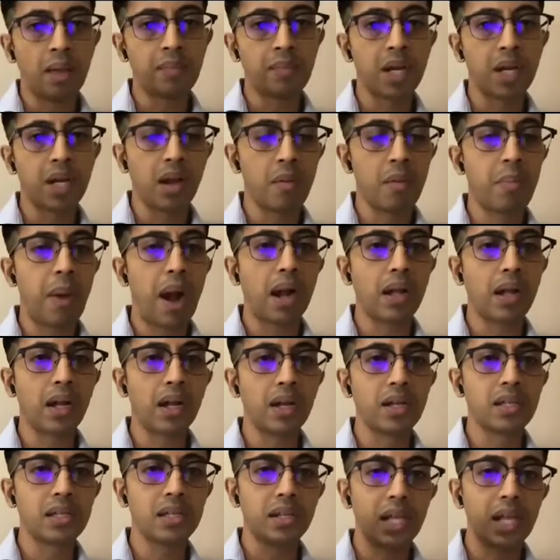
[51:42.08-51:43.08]
reach an end of
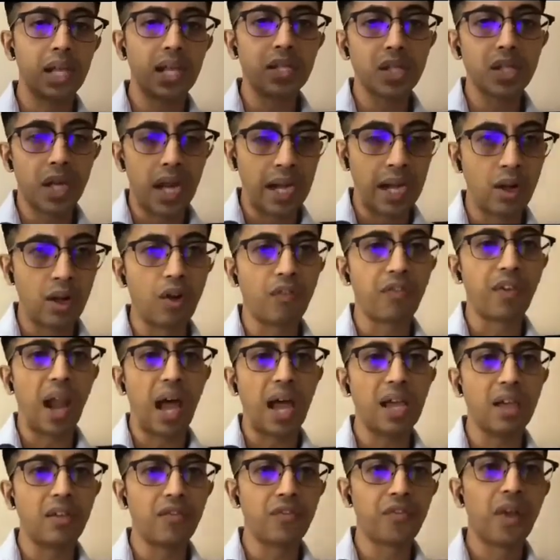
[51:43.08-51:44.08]
life. Either
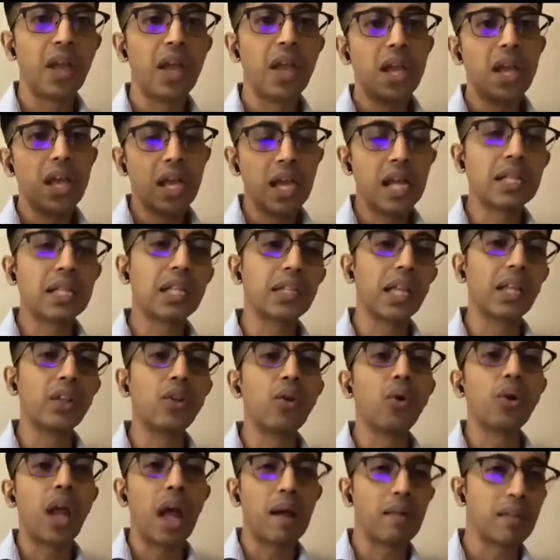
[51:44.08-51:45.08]
they don't have a second
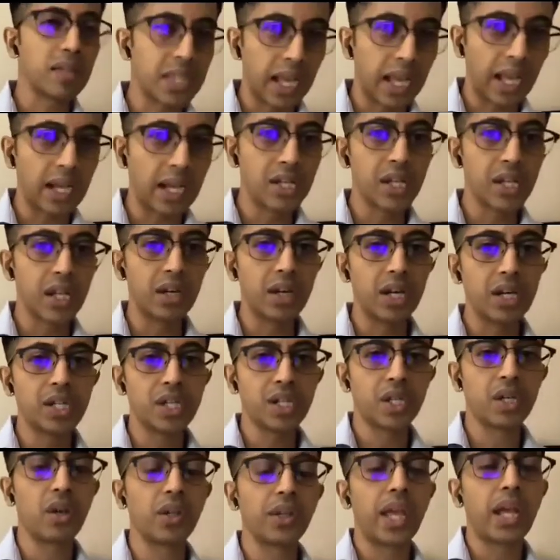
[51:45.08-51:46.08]
generation, or they cannot
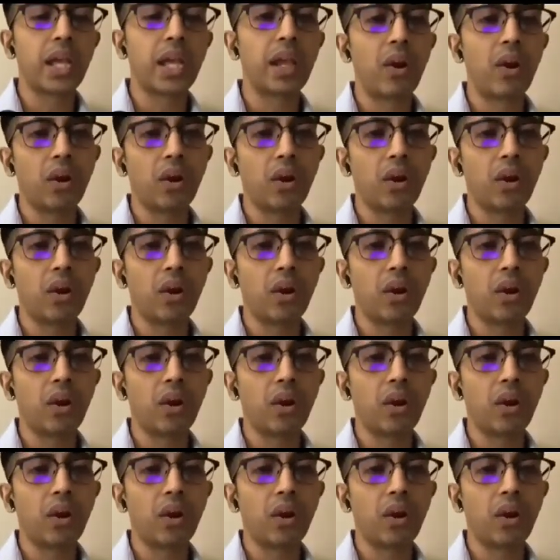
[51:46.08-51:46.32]
continue,